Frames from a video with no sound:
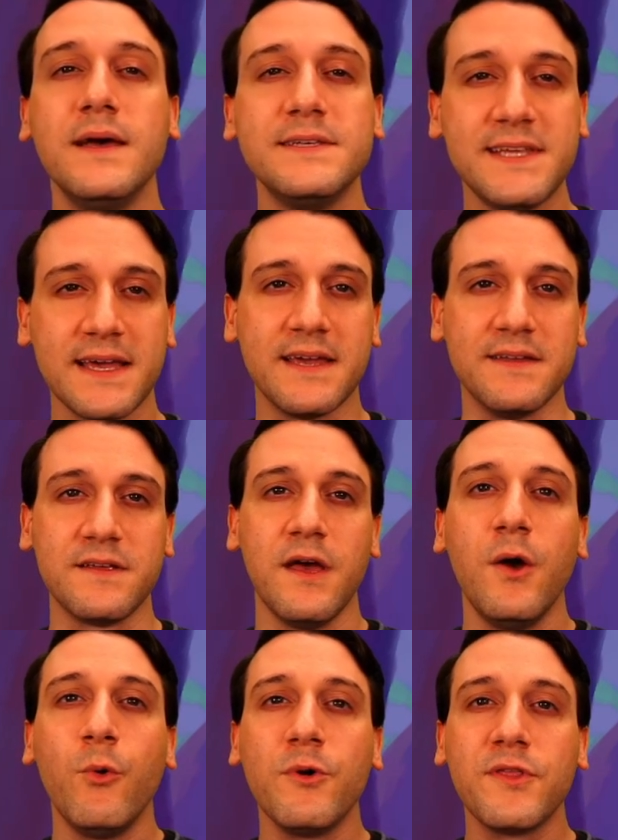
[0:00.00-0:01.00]
Second,
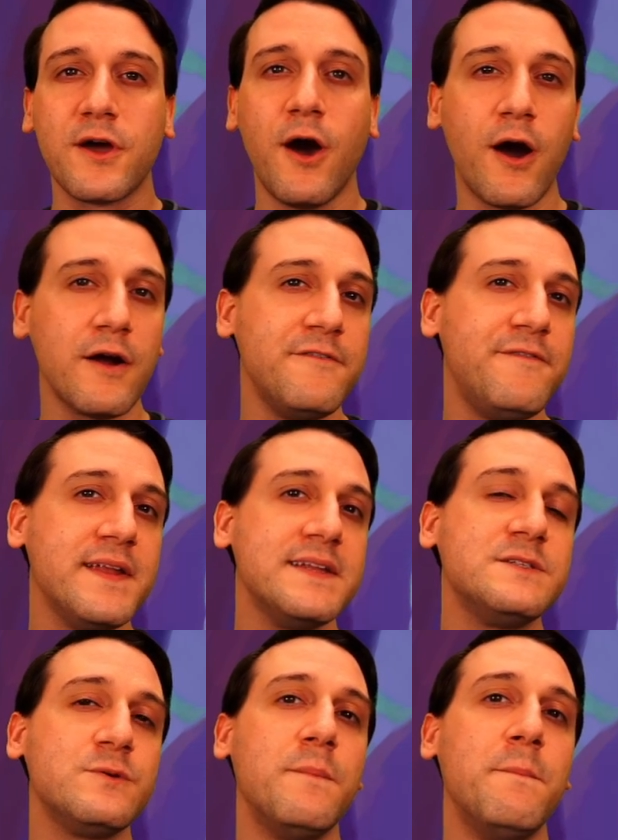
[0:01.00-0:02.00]
will the card fit
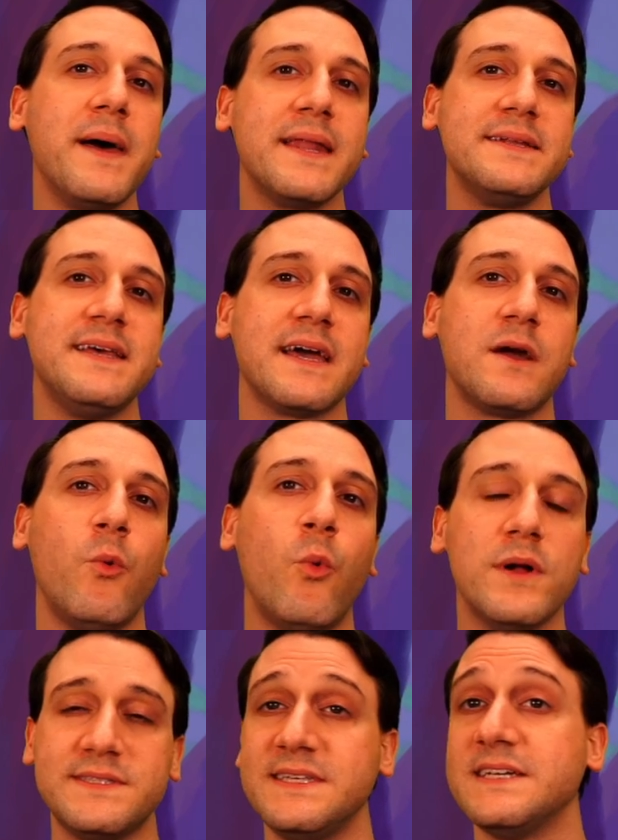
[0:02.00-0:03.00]
into a meta deck
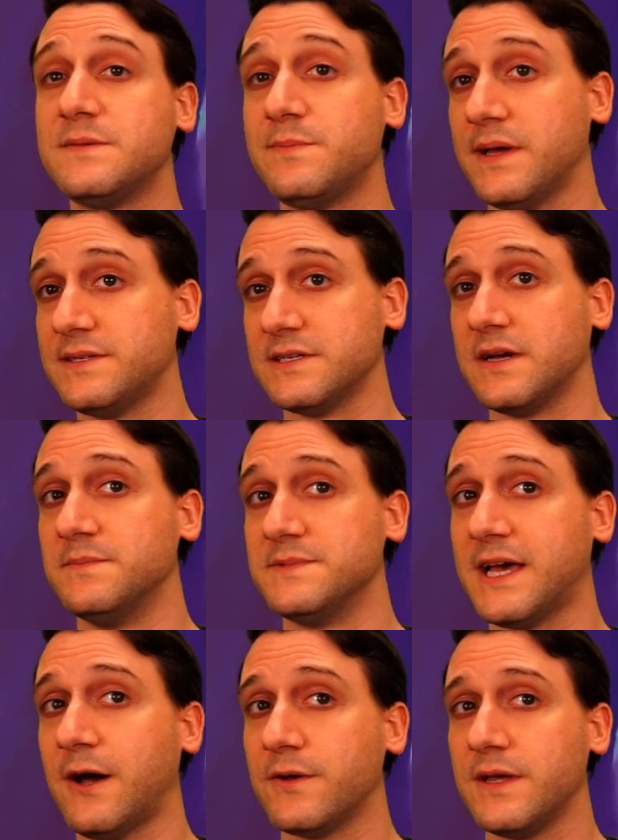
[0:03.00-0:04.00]
once the expansion comes
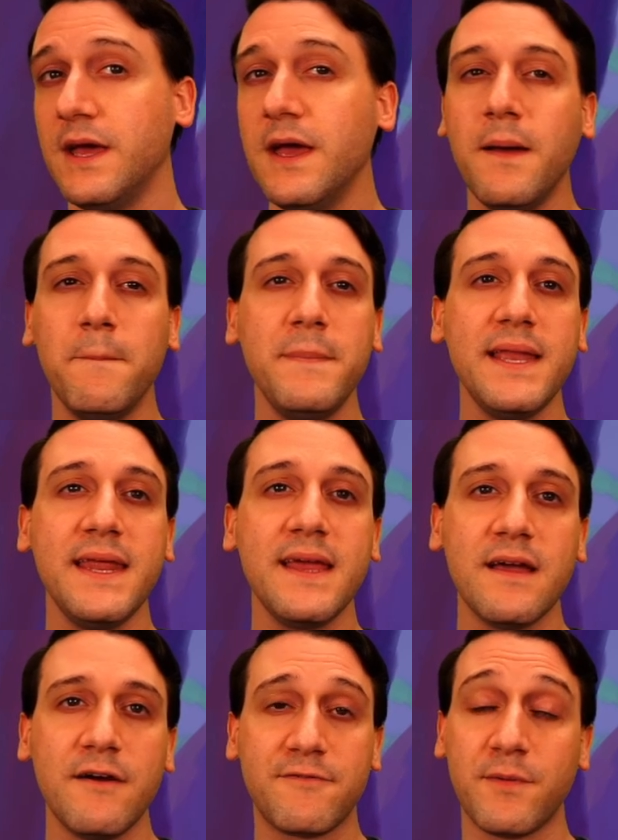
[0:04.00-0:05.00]
out?
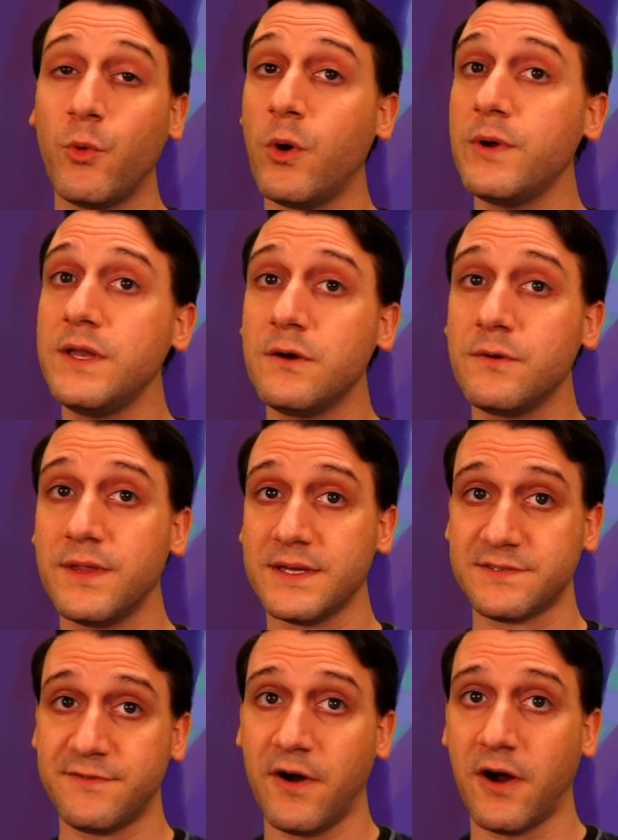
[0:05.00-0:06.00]
Meaning, from what we know thus
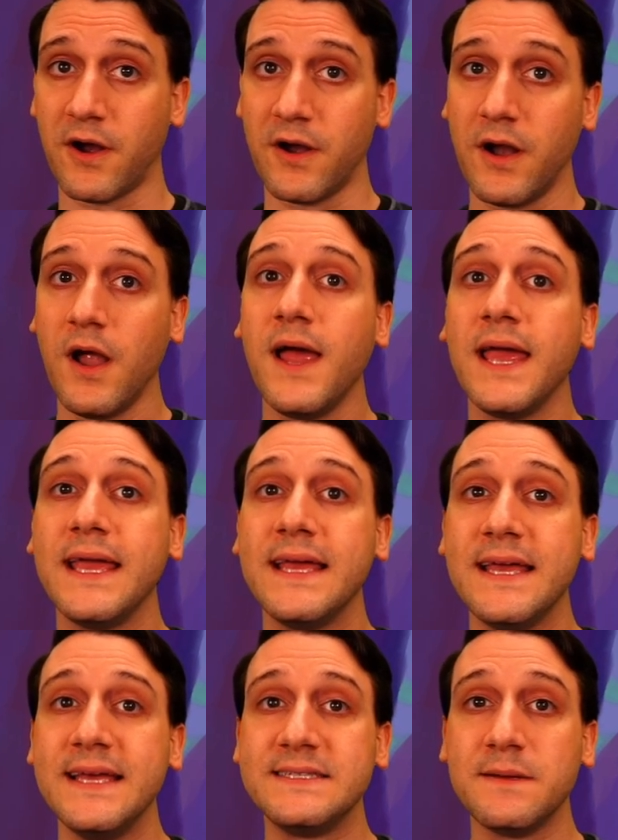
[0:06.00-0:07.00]
far,
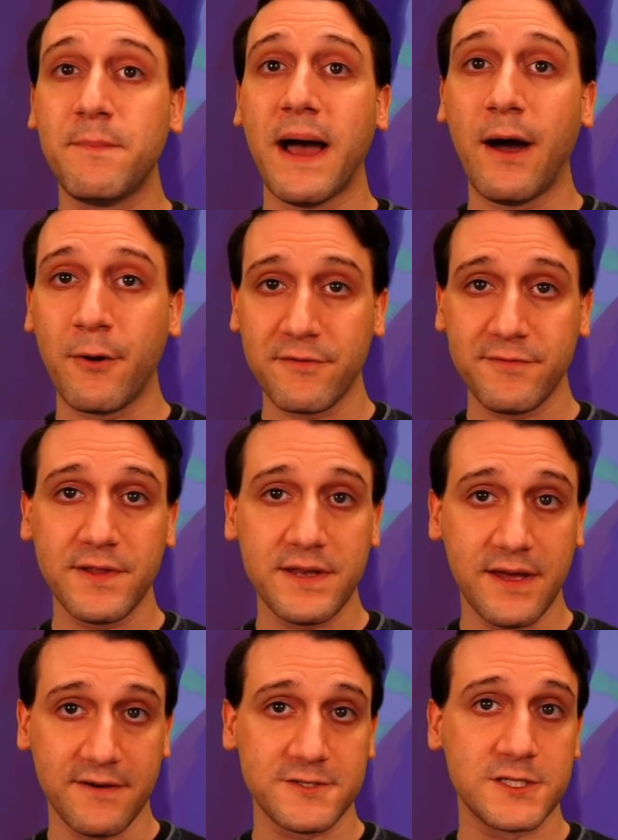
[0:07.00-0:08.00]
is it powerful
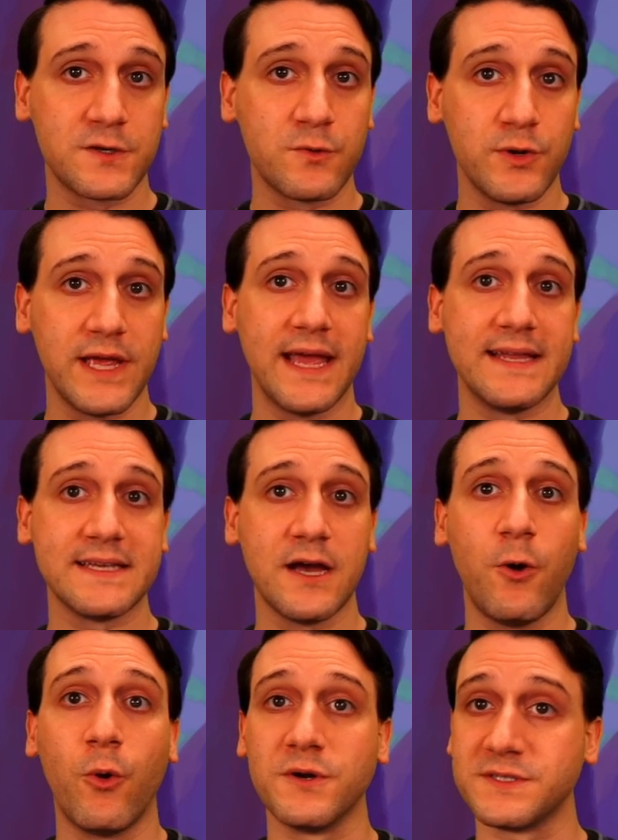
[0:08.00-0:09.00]
enough to create
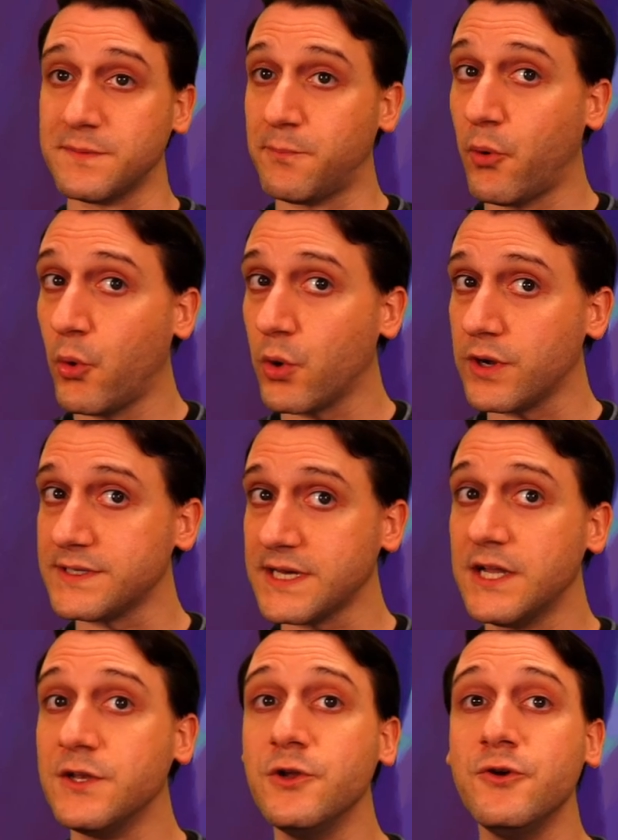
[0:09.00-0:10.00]
or support
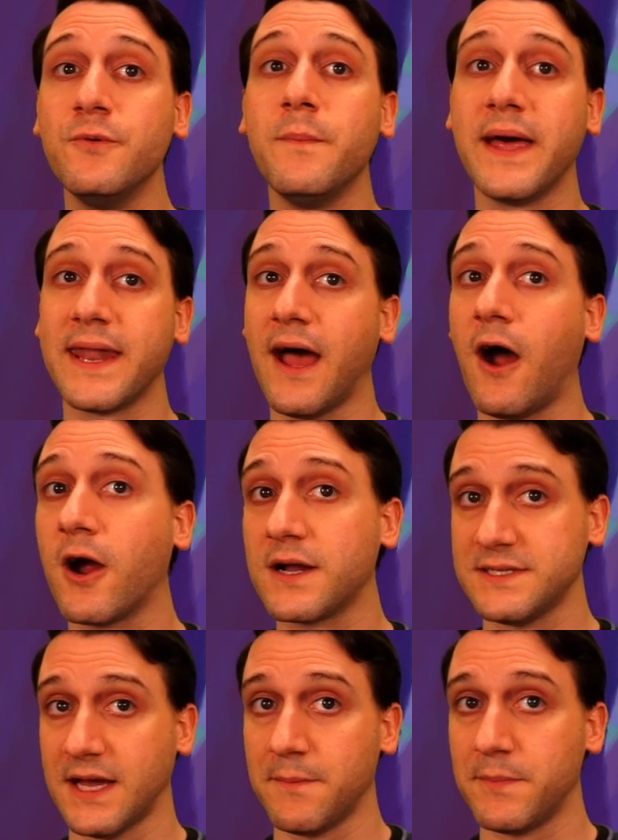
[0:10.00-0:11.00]
a new meta
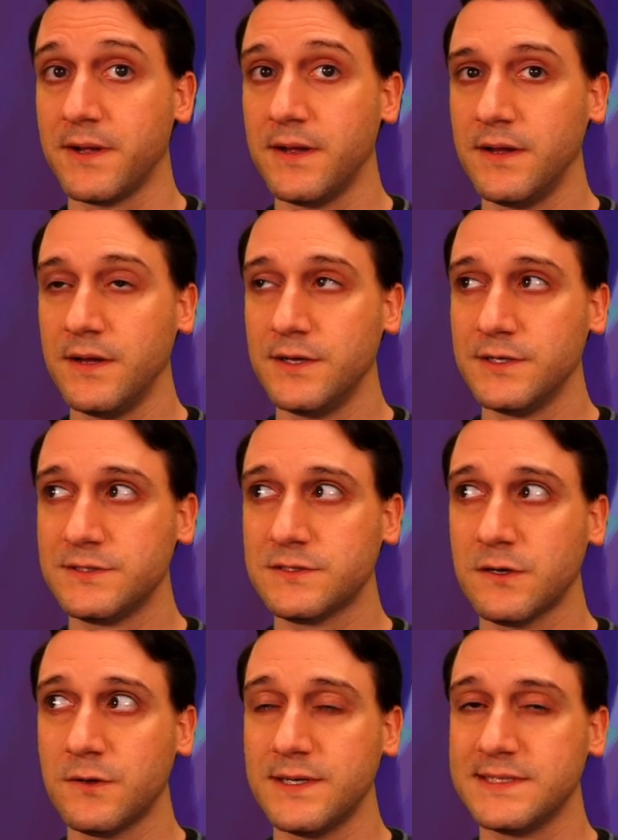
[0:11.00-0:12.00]
archetype?
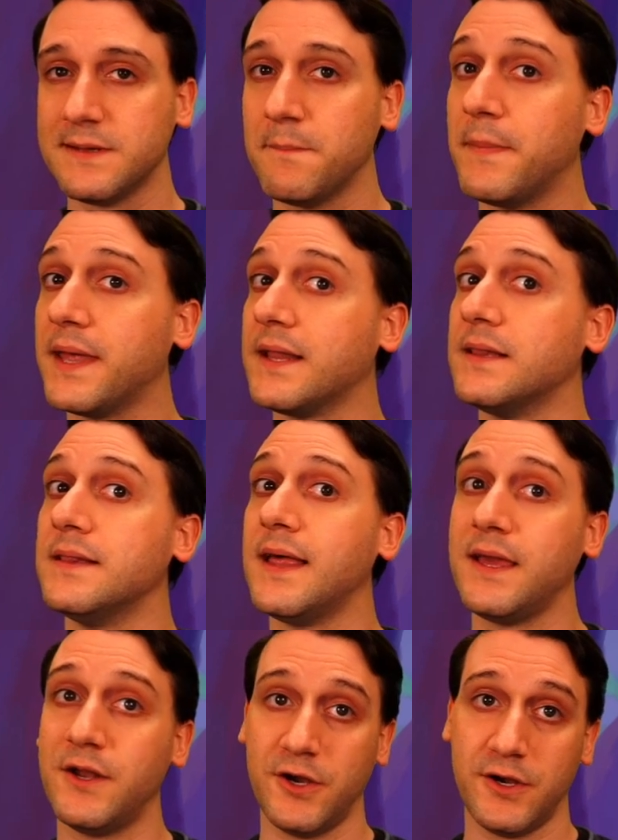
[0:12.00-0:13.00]
So is it meta
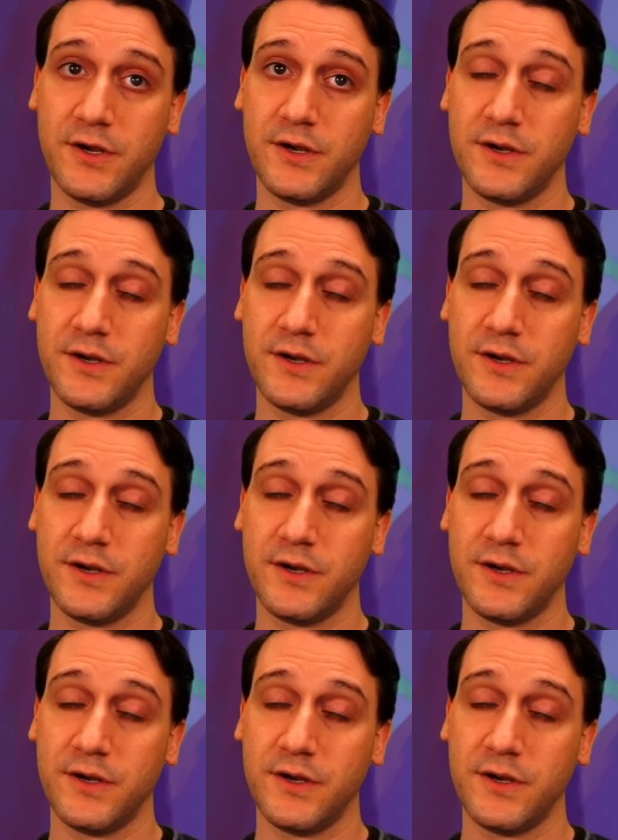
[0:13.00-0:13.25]
later?